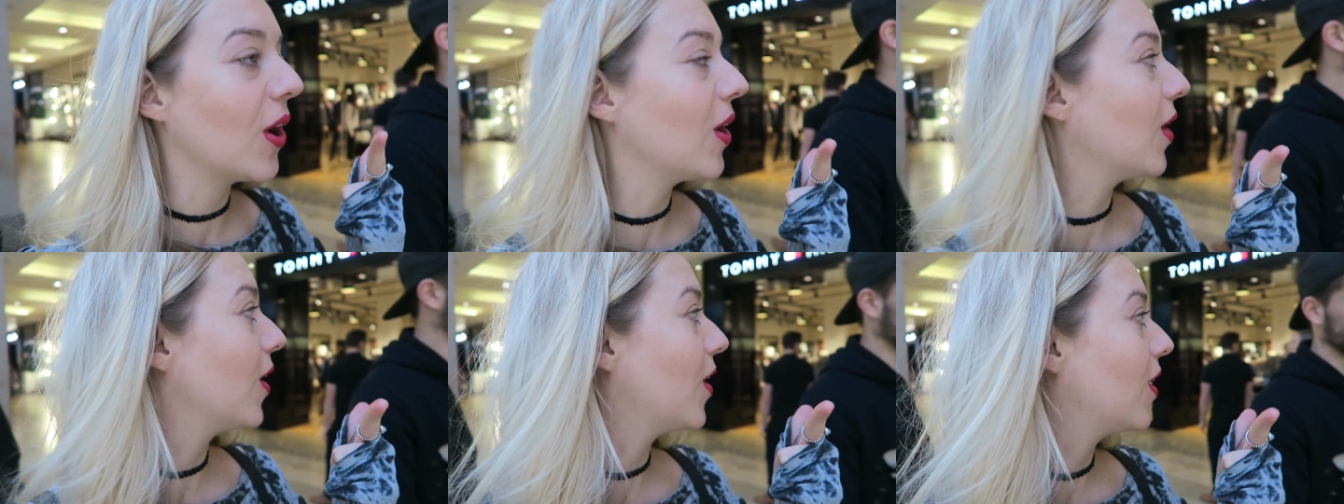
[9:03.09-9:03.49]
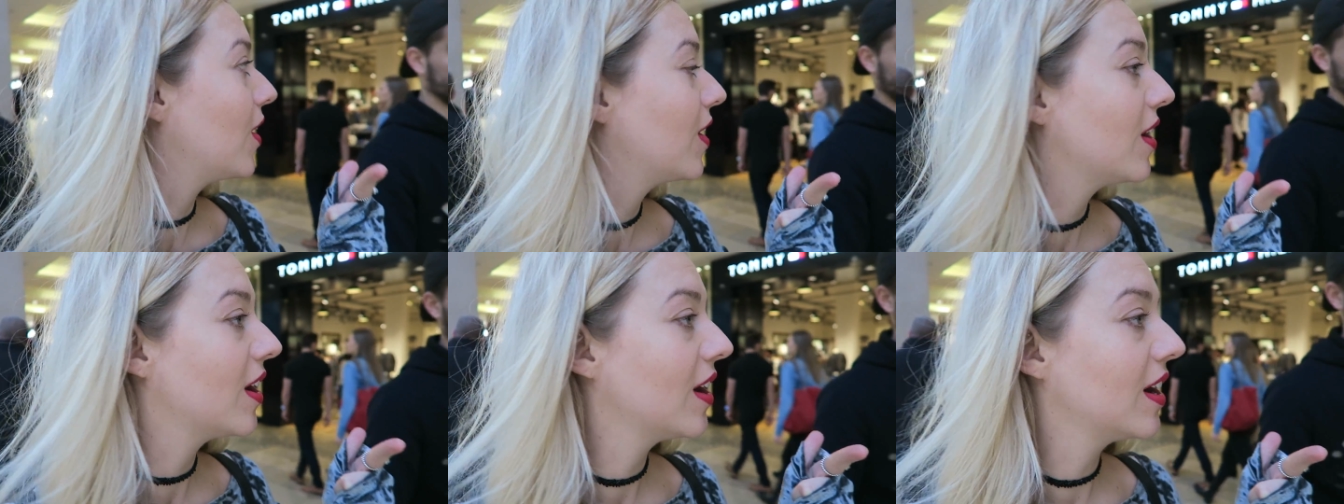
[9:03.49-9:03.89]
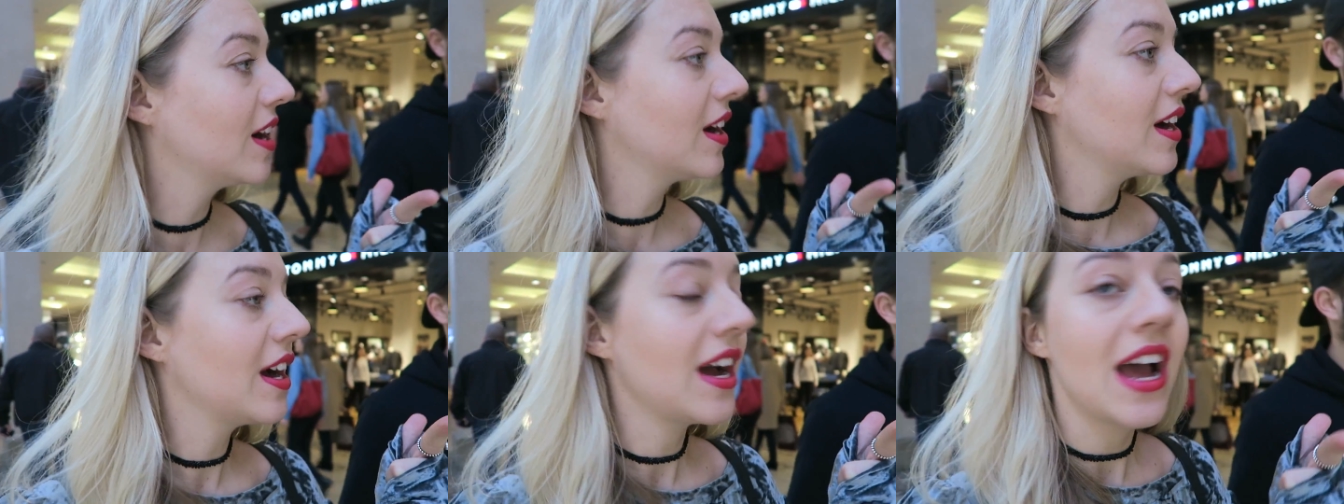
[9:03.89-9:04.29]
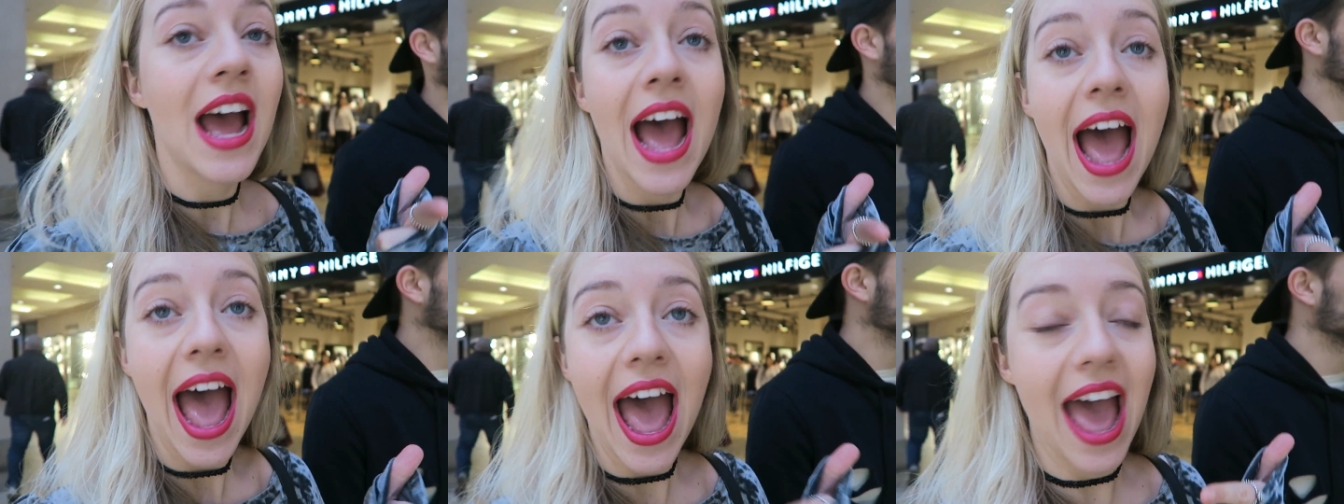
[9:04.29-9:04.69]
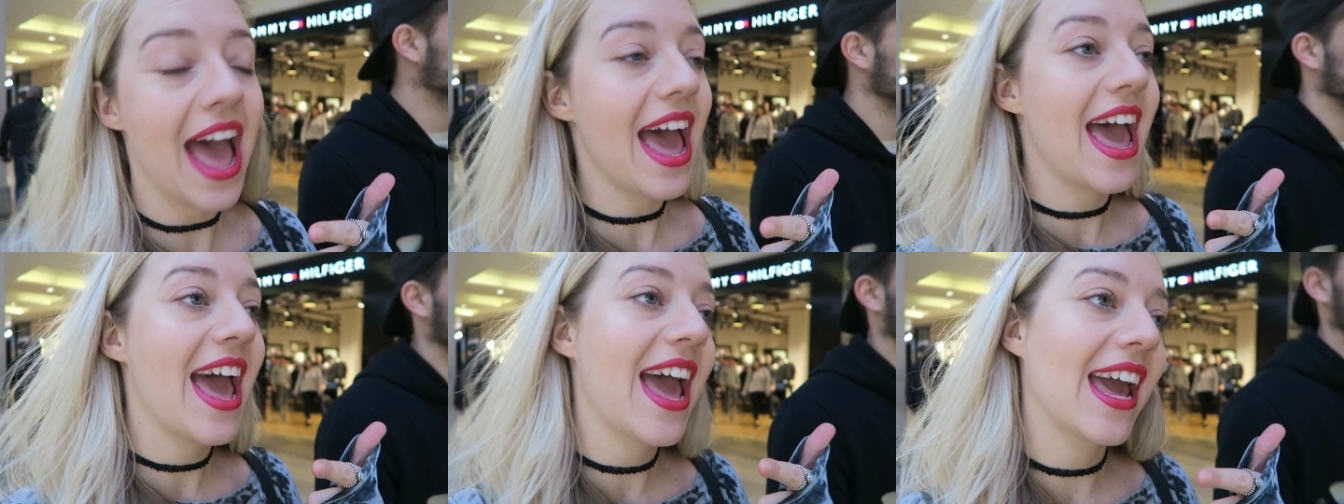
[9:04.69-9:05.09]
Just come to a restaurant.
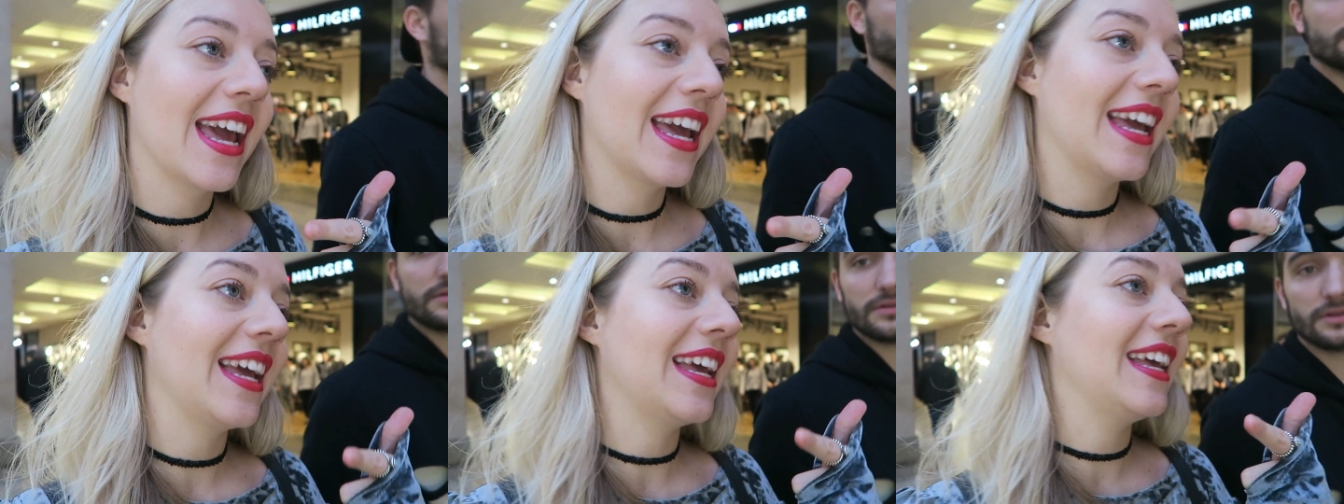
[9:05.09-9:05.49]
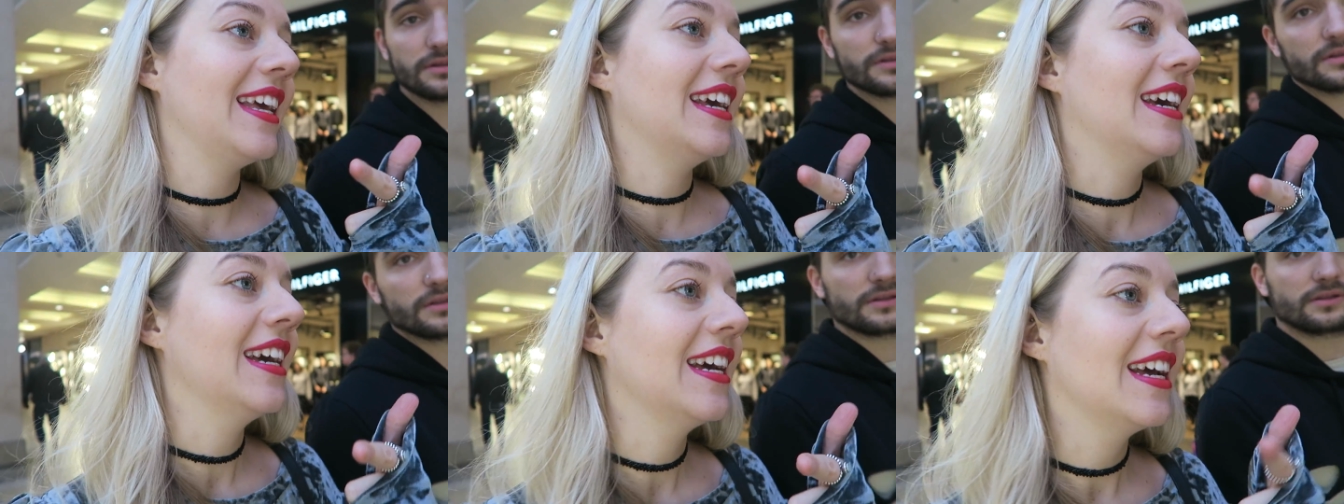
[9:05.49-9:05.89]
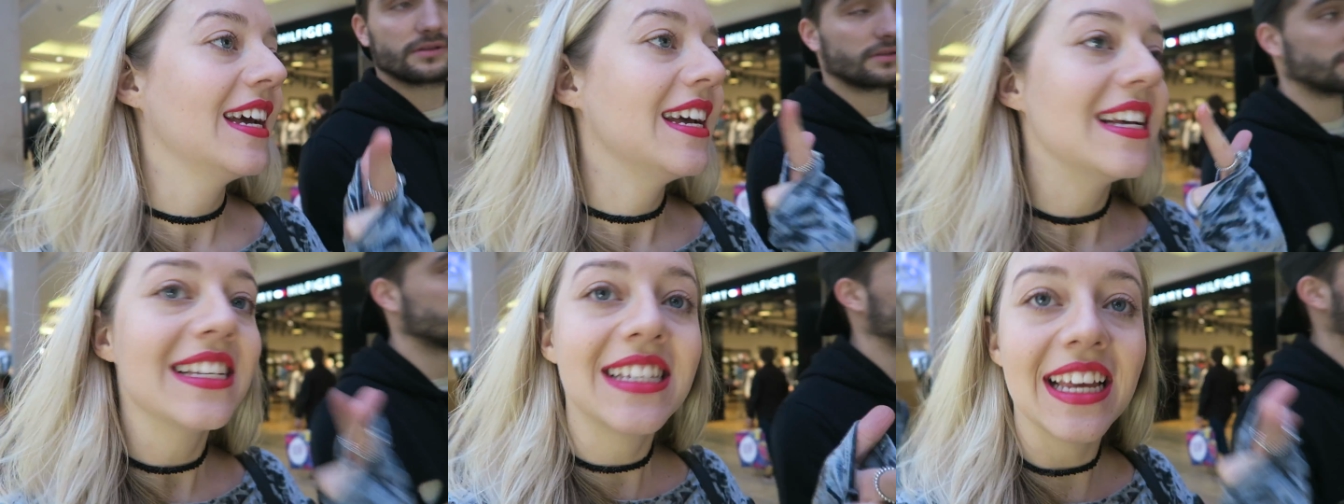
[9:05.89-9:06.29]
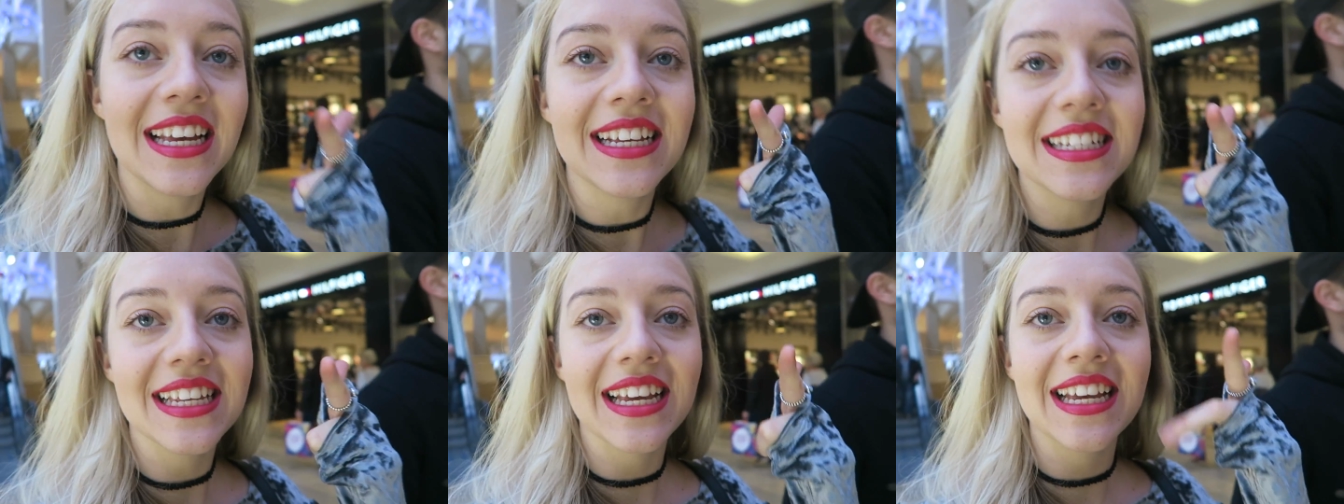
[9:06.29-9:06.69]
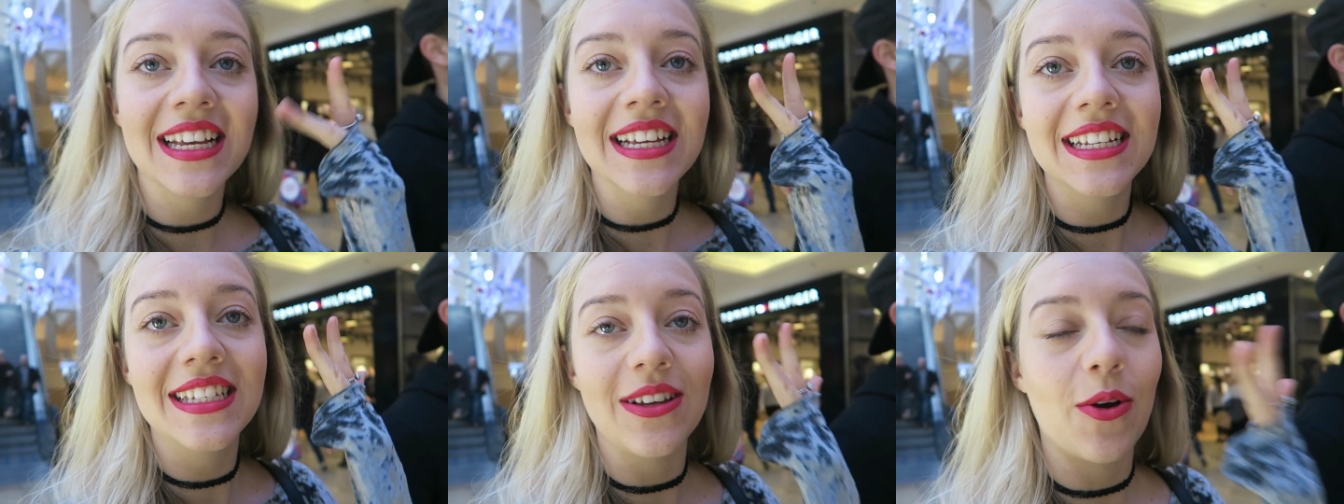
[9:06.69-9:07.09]
A
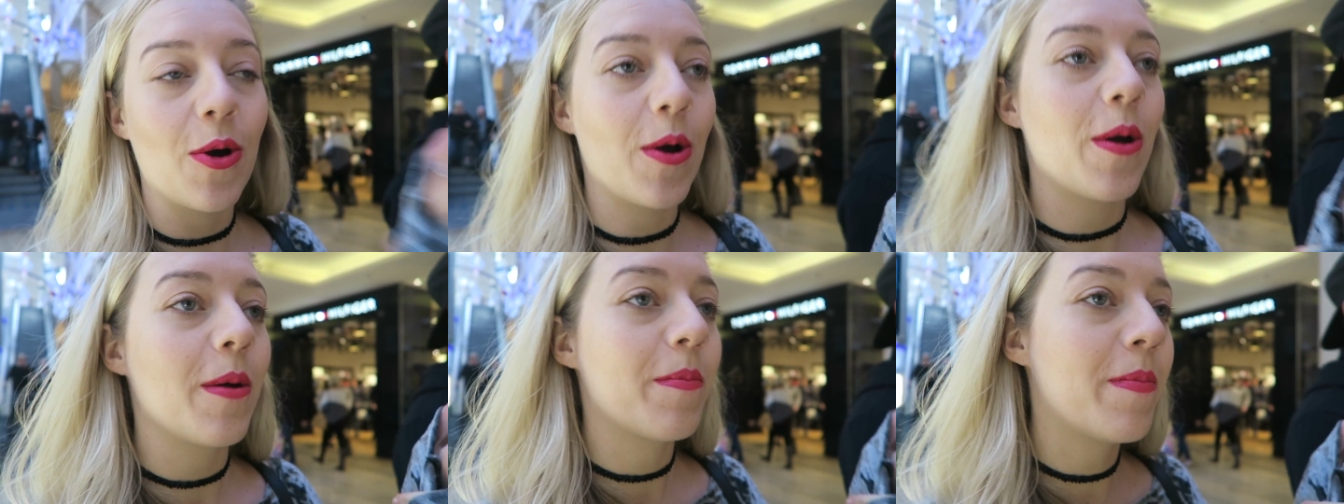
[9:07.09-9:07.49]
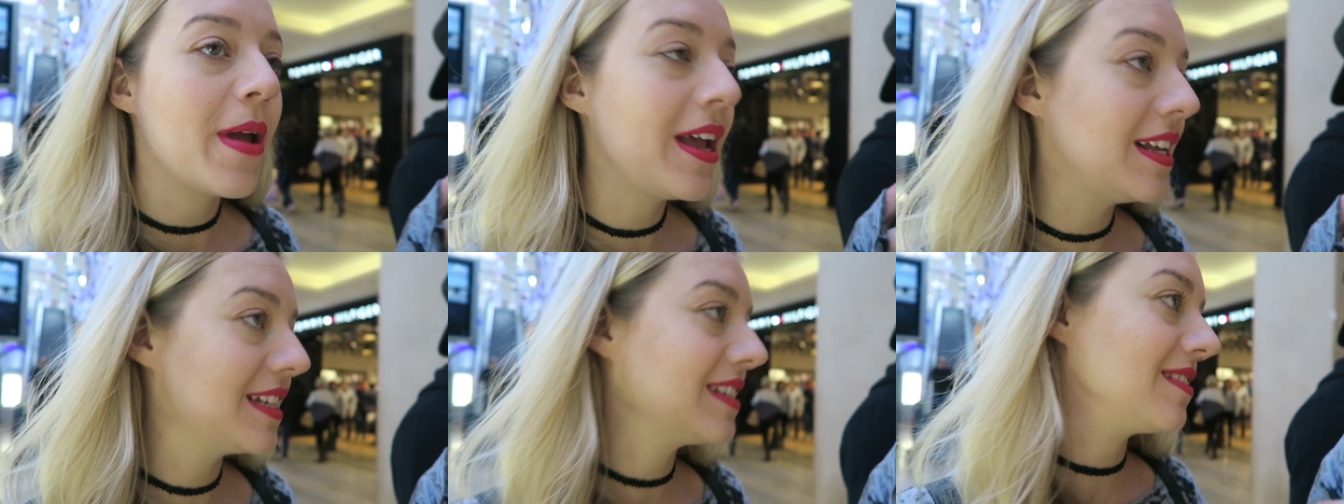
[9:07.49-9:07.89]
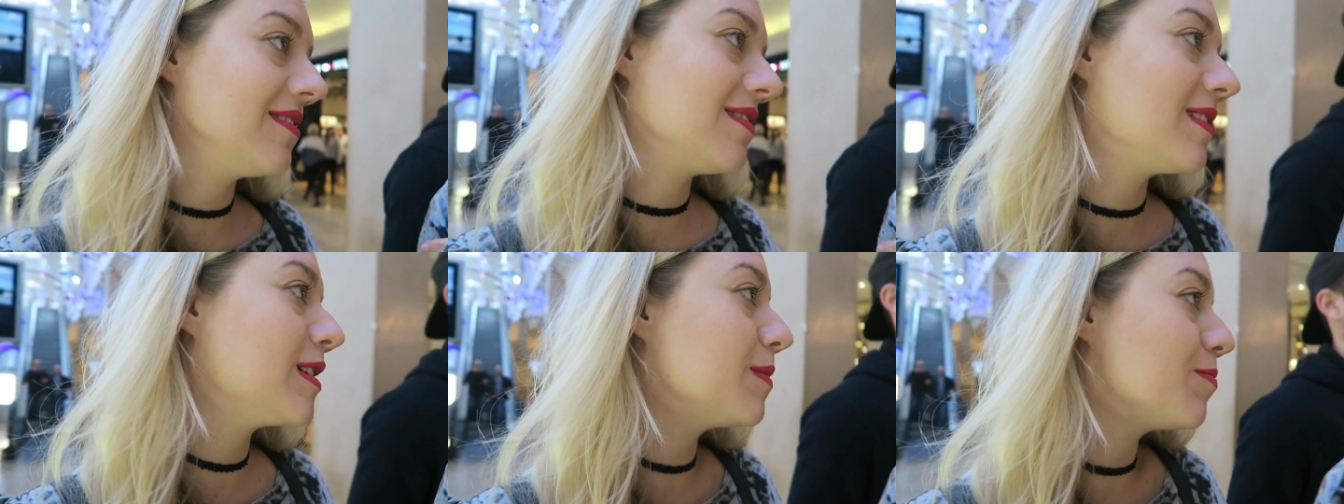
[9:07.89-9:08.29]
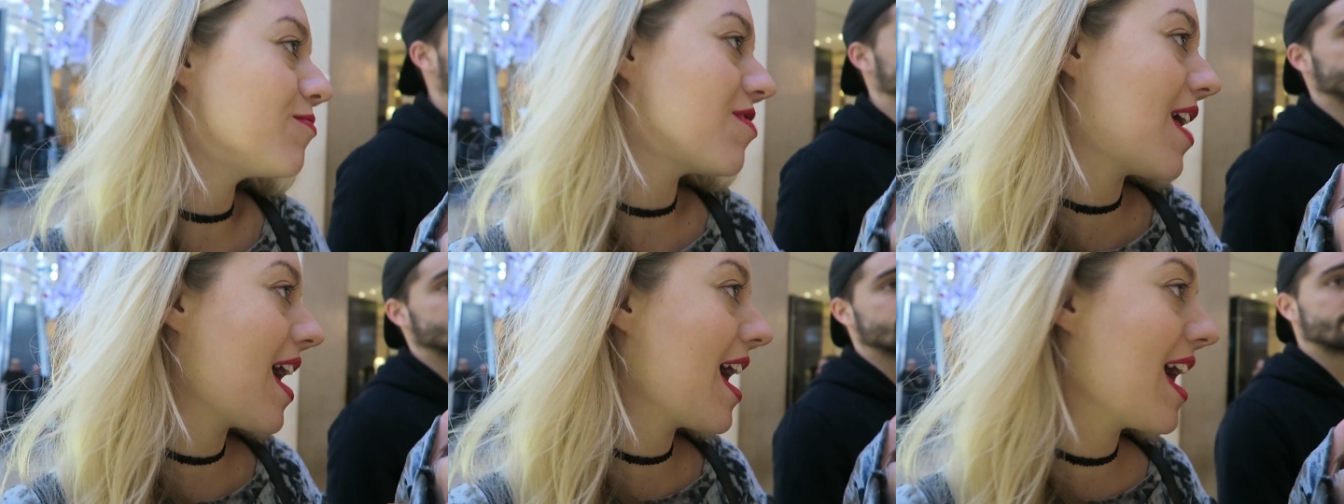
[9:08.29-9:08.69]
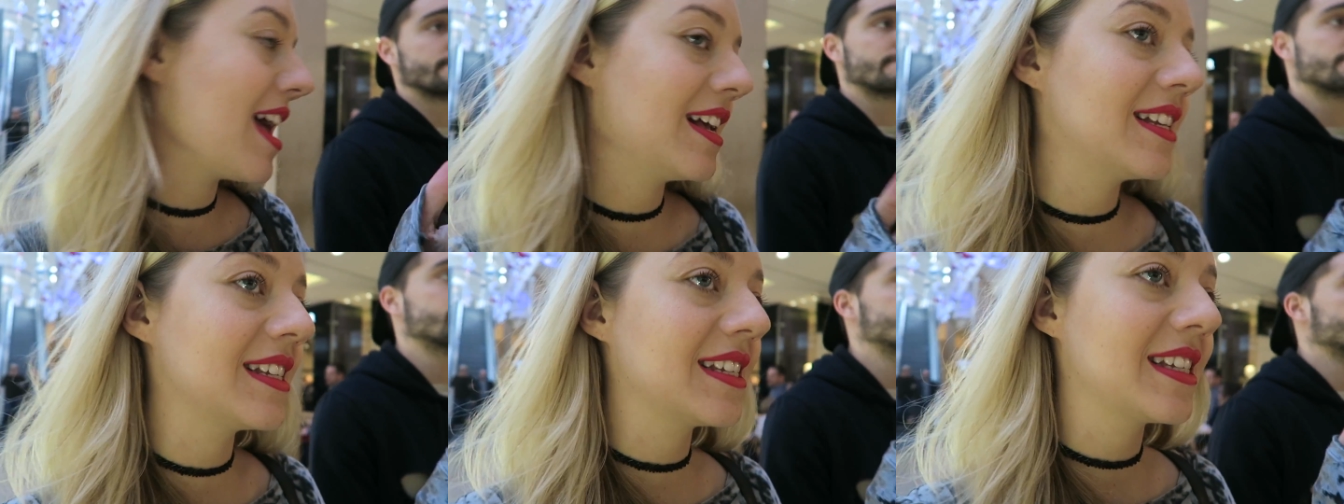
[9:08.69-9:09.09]
Zizzi's or a Pizza
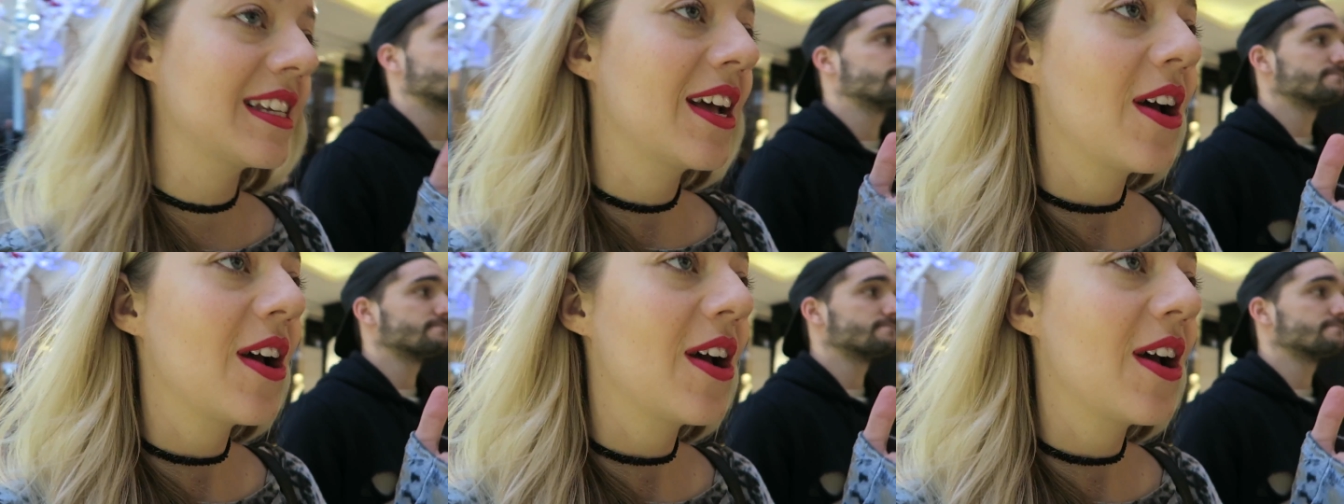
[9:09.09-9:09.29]
Express